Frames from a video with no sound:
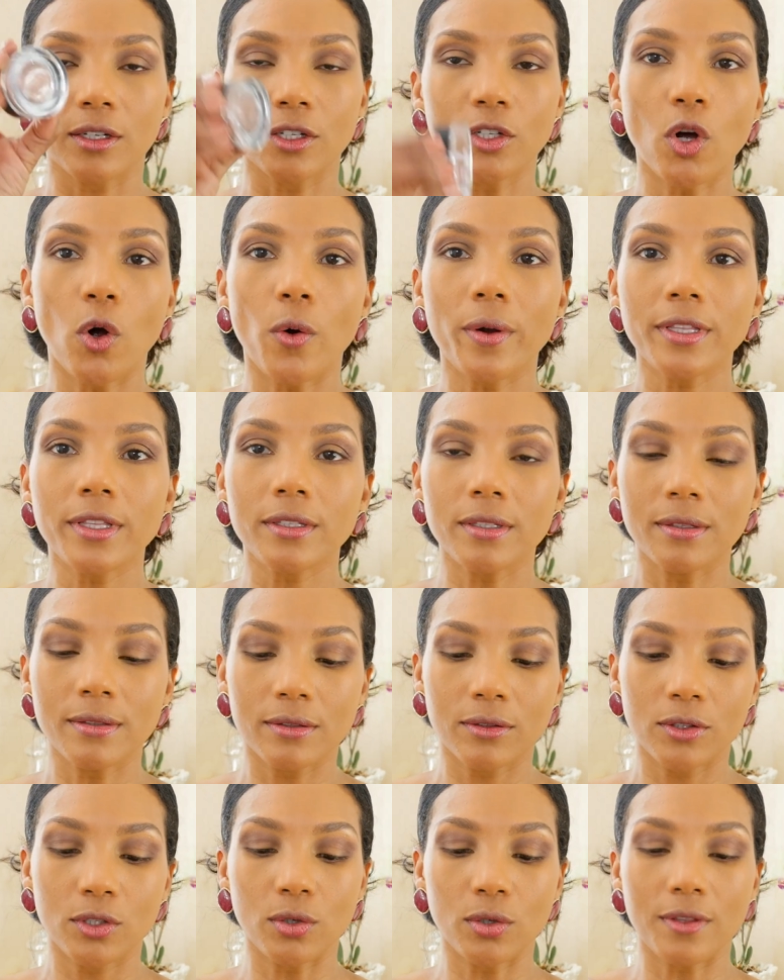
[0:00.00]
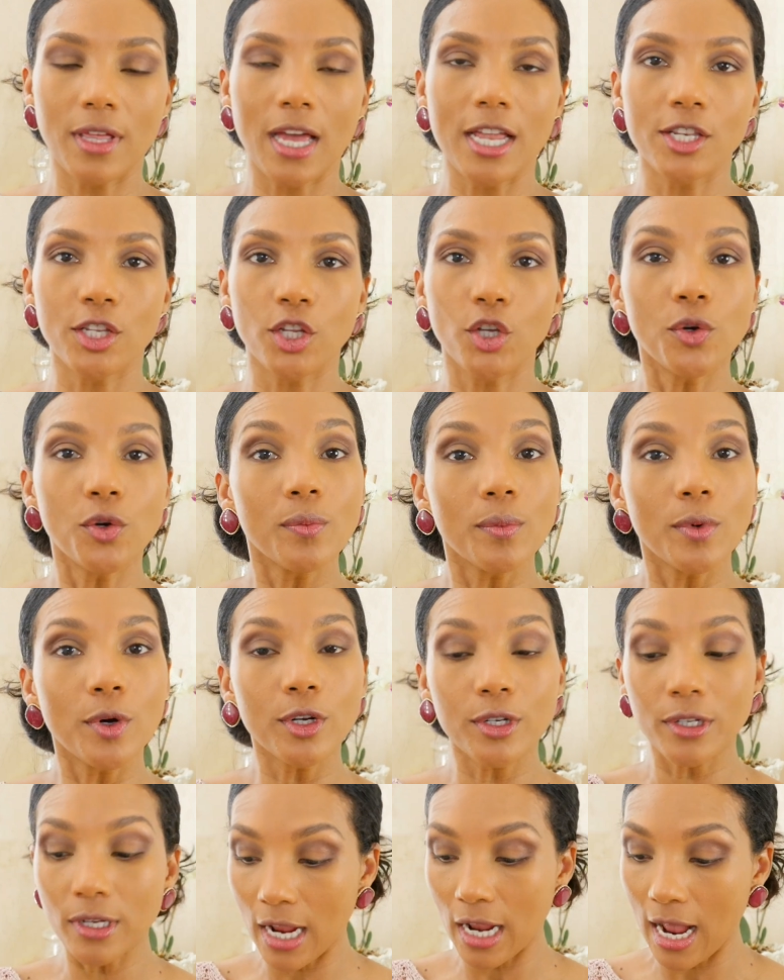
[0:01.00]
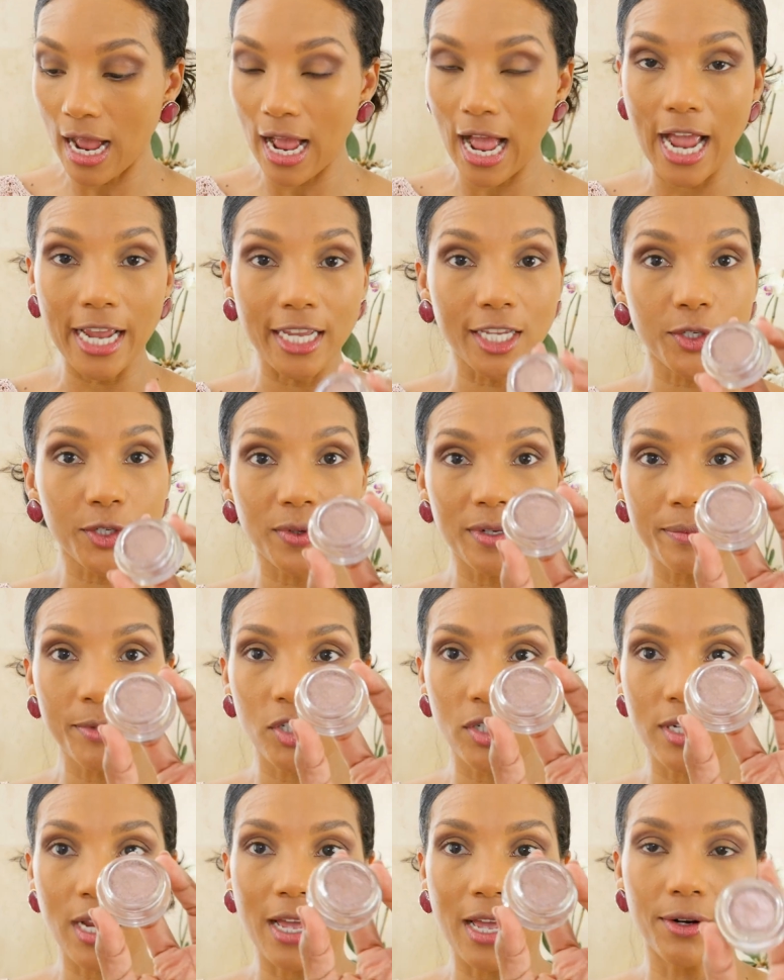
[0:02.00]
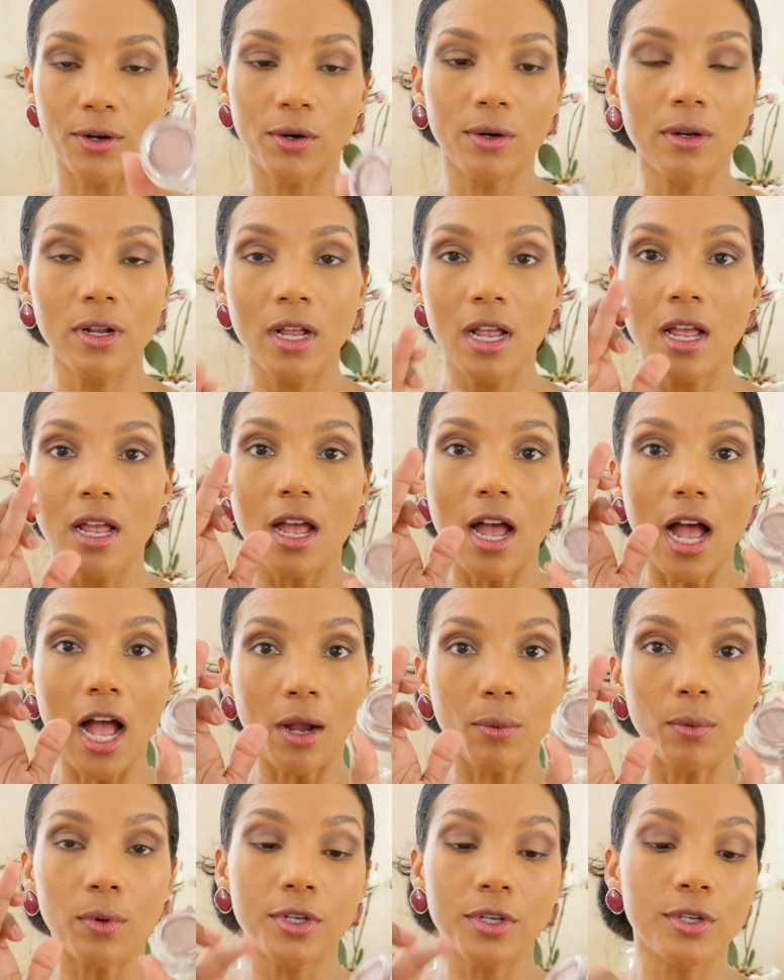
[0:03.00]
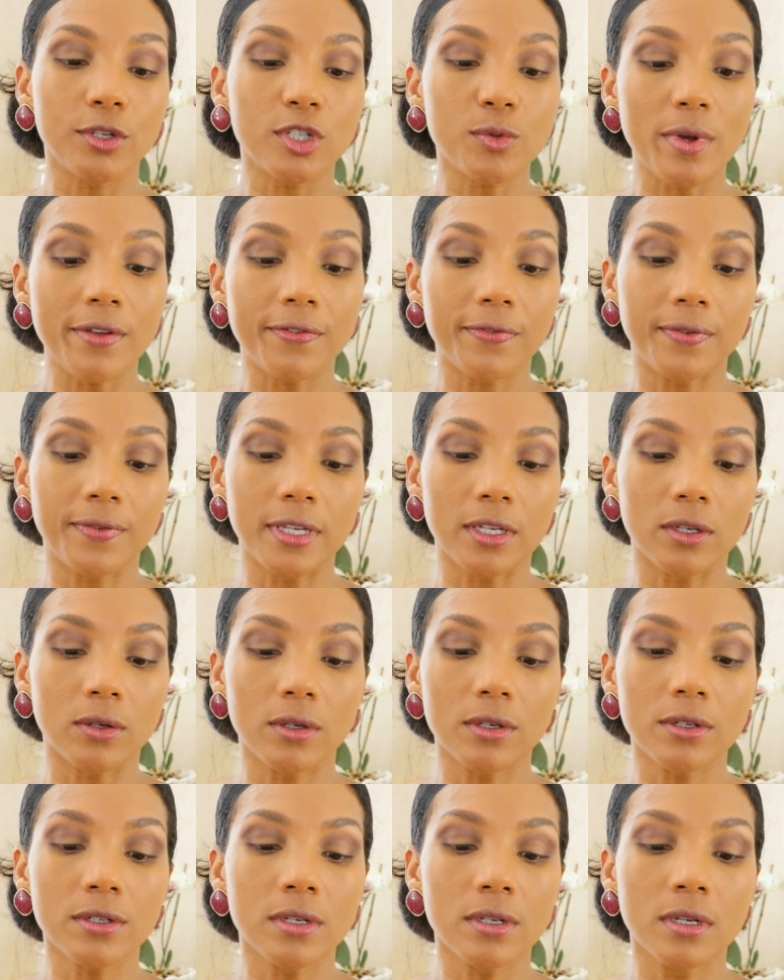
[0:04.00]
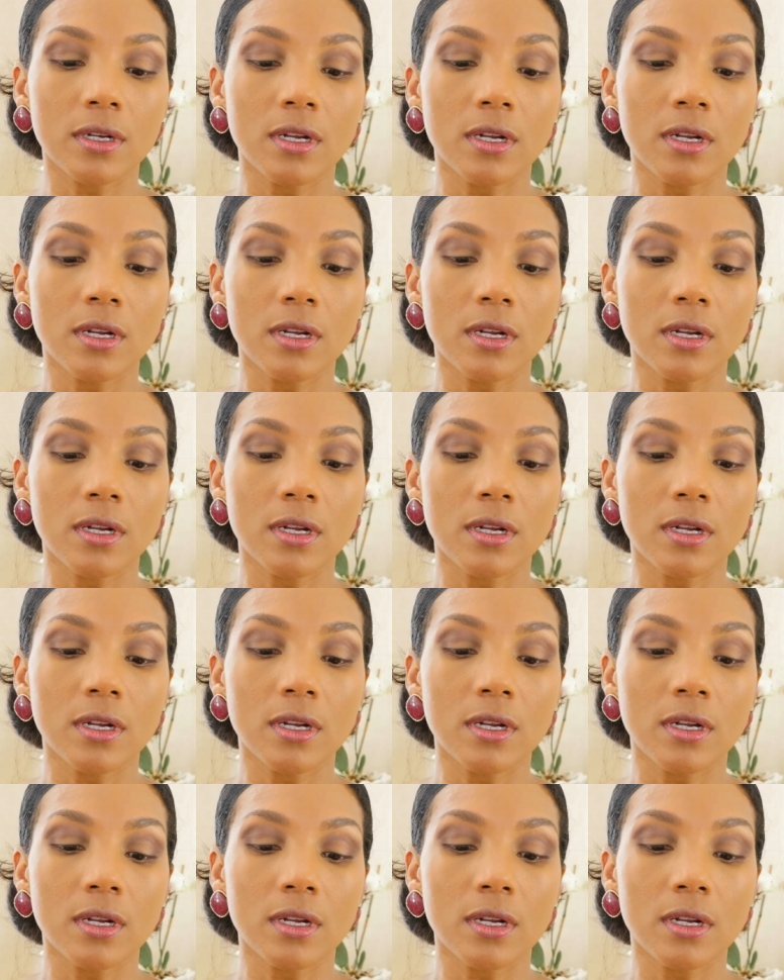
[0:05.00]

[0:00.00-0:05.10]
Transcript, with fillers: Going to that new moon eye twin shadow, I will use my fingers.